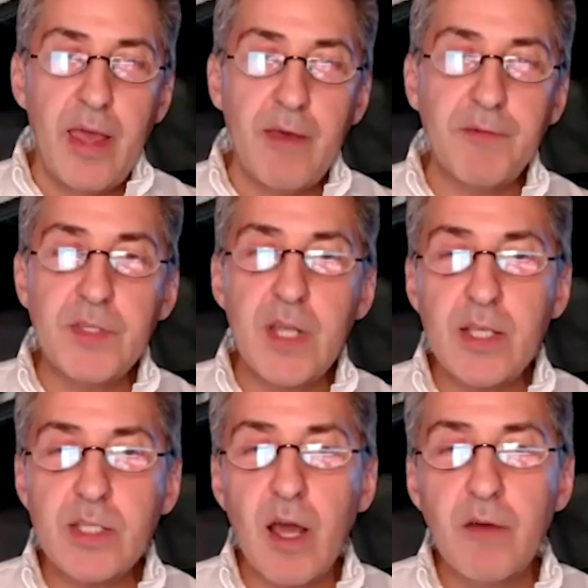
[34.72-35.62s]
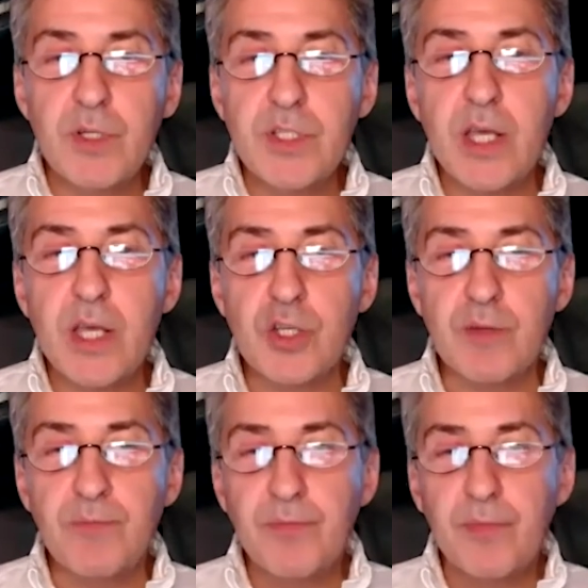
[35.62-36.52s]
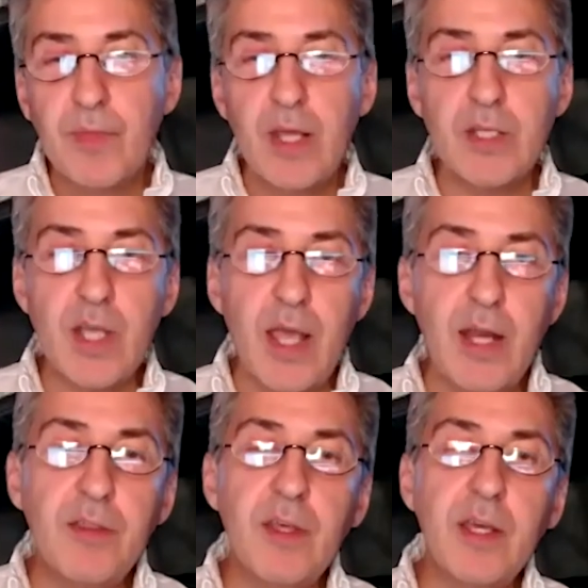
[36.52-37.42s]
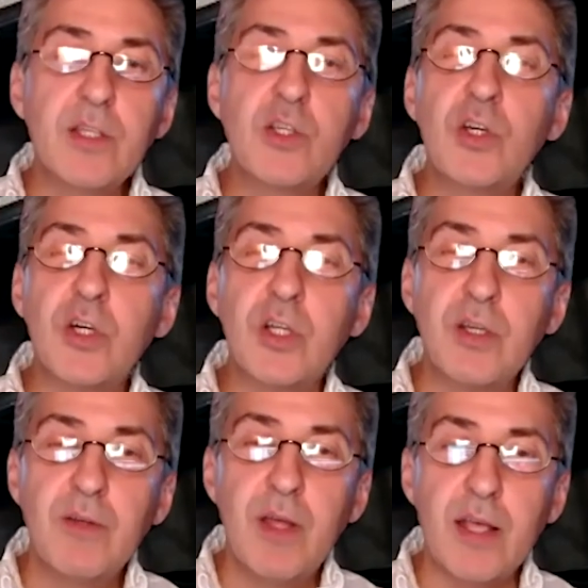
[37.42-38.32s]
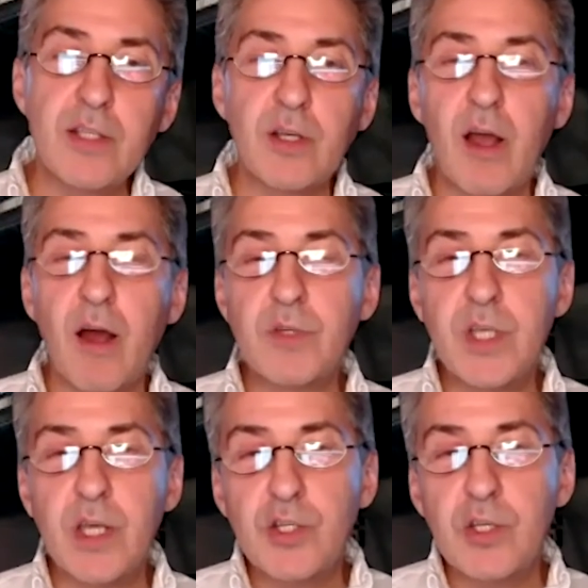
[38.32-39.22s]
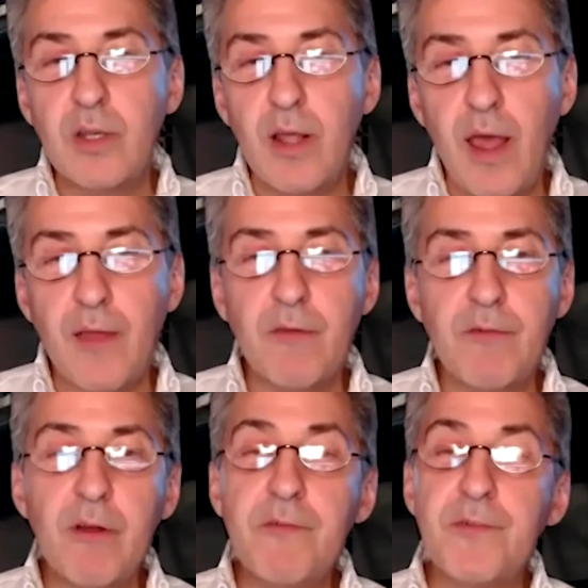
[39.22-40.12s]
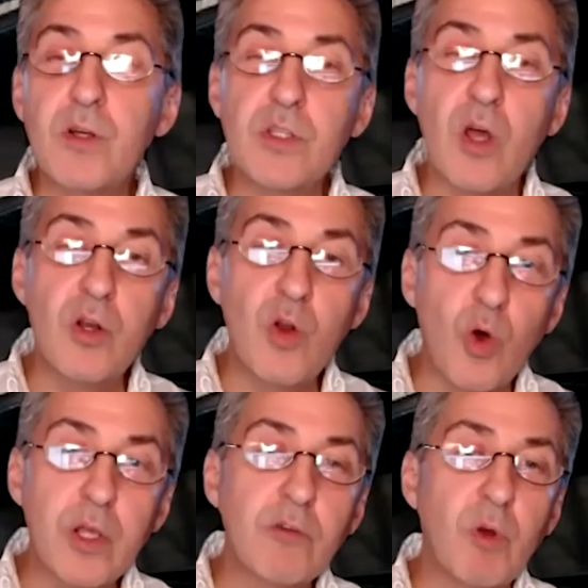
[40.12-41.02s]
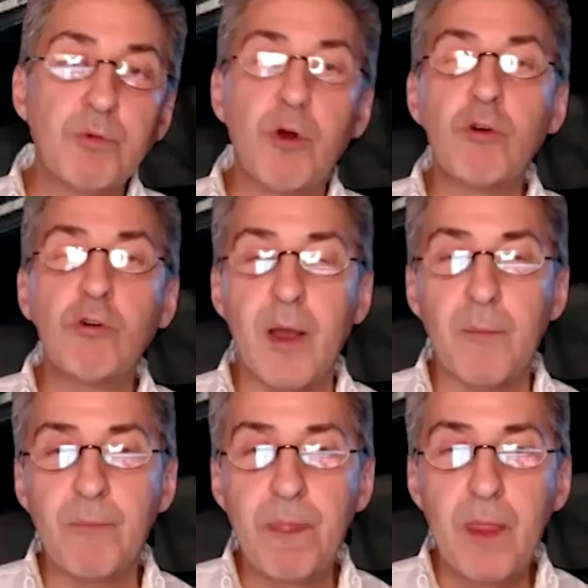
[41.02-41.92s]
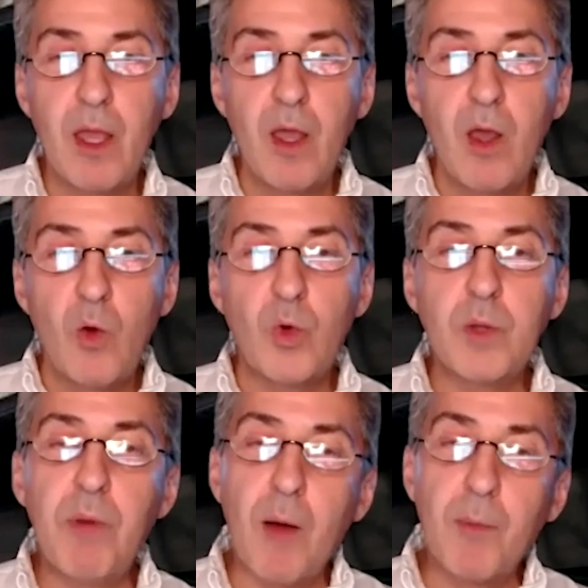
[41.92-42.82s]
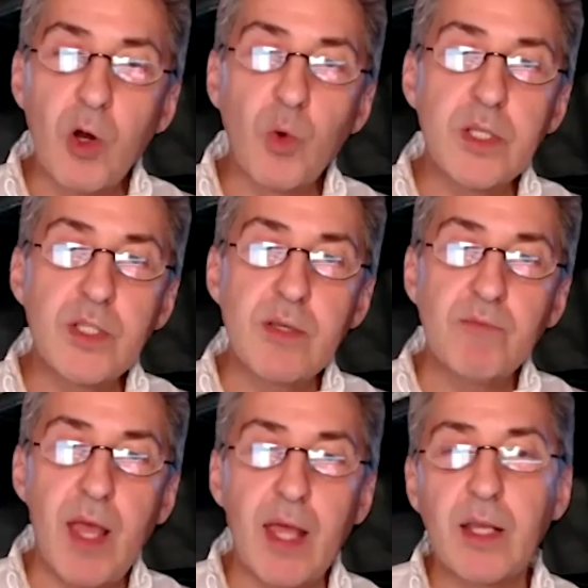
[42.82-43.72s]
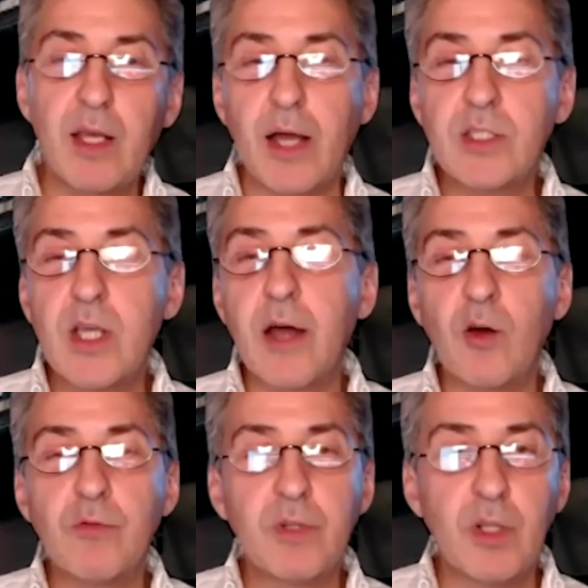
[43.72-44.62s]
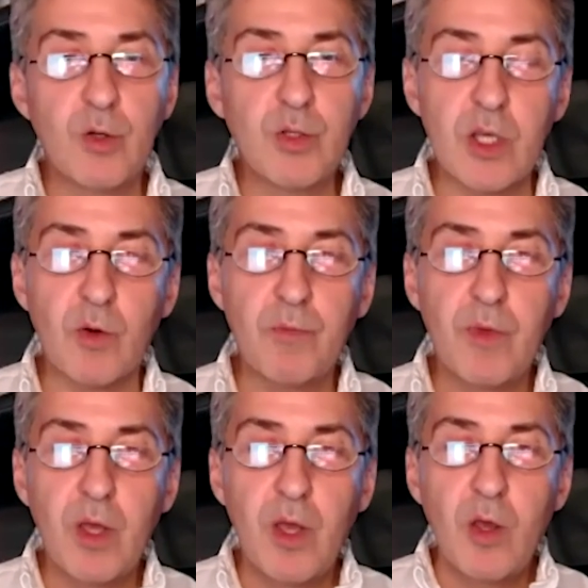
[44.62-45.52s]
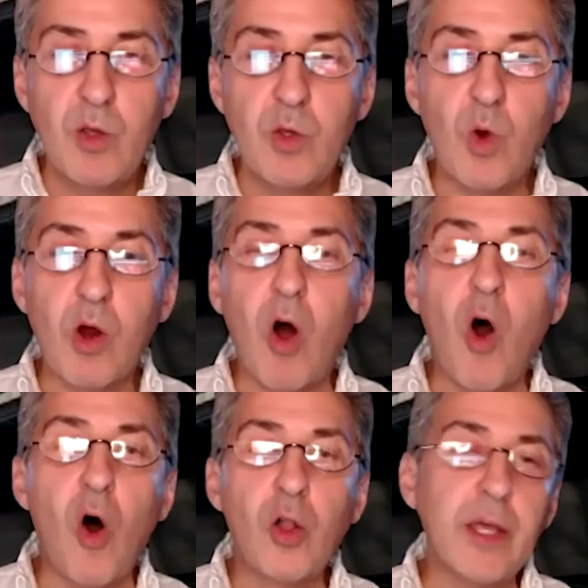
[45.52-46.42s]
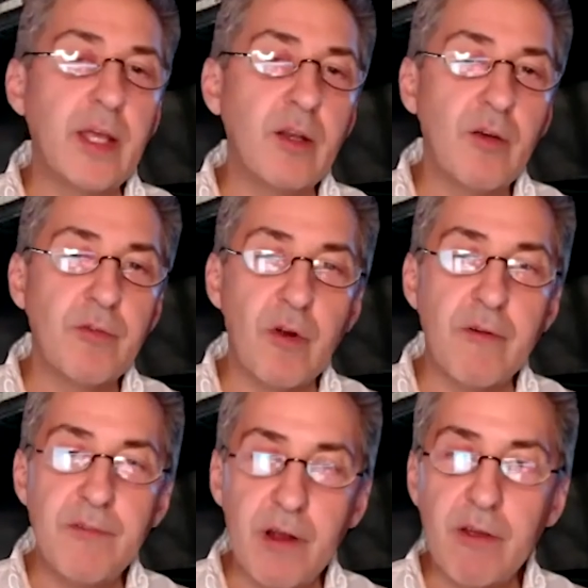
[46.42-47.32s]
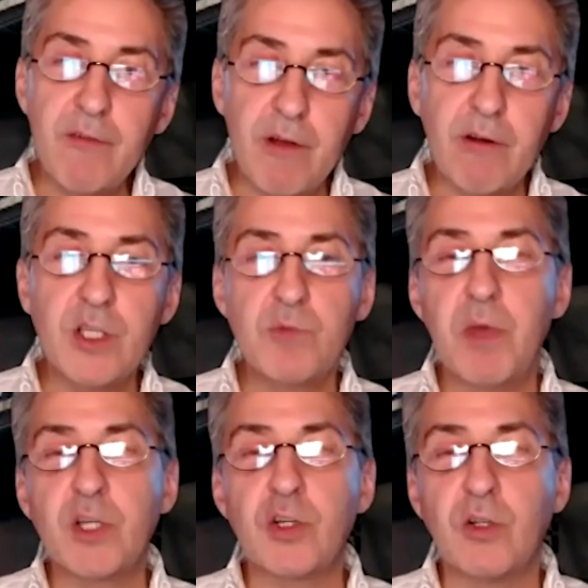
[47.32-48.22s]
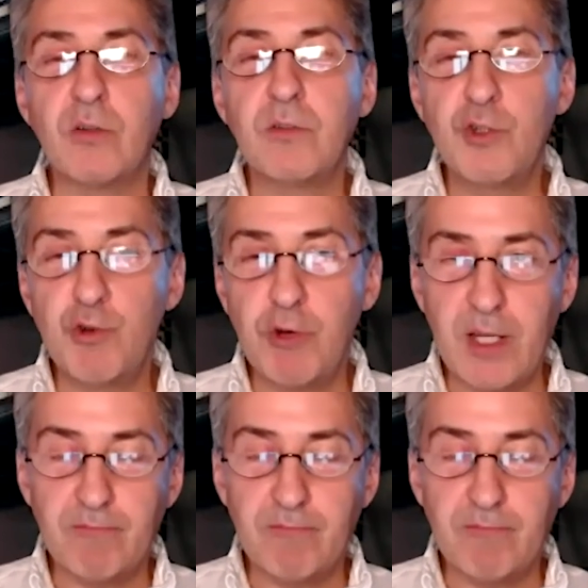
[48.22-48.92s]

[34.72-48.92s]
If today's conversation is anything as good as the conversation at the very first inaugural program with Bob Hurwitz and Caetano Veloso, you are all in for a very, very special treat.